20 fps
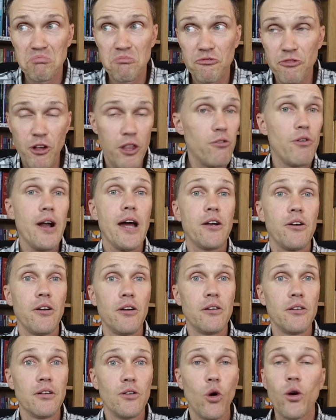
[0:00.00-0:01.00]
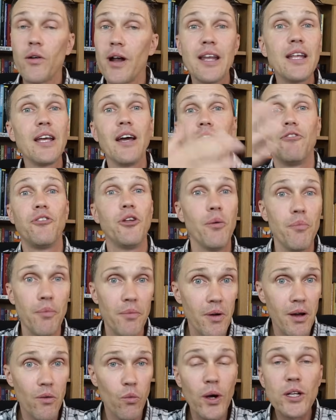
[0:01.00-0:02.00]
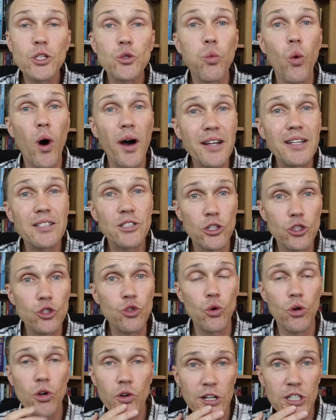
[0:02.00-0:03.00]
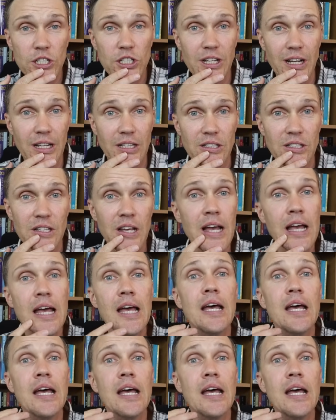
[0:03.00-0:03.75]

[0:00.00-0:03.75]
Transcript: for the record? Or any of them? Which one is the true Christians?